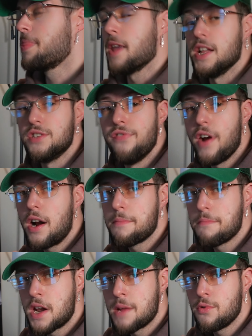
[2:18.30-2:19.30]
It's very
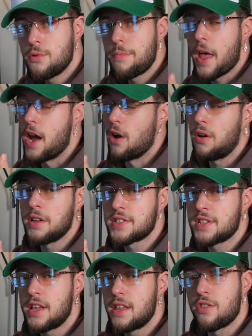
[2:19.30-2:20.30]
minimal, and
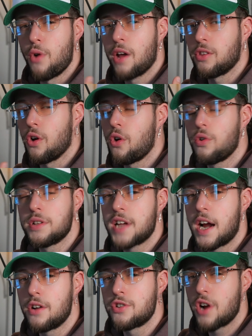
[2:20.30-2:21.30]
honestly, throughout the whole
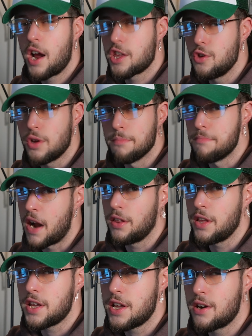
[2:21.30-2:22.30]
entire track, you can
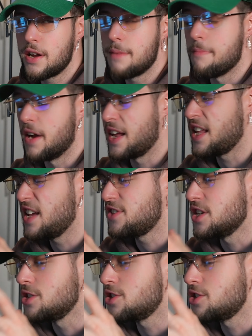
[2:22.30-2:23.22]
barely hear it, but it gives it